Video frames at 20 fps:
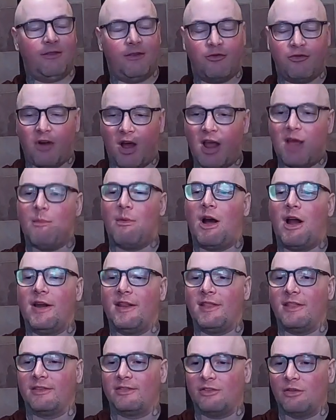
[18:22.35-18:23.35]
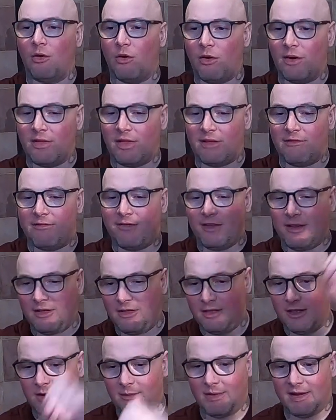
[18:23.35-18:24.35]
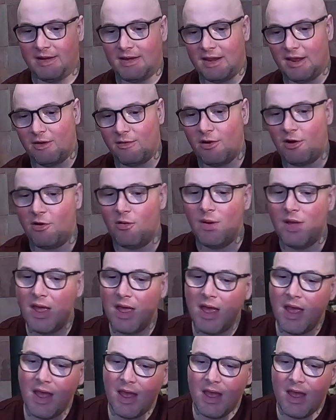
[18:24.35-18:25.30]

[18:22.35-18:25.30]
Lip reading: If you try them on in the store and they feel a little bit narrow,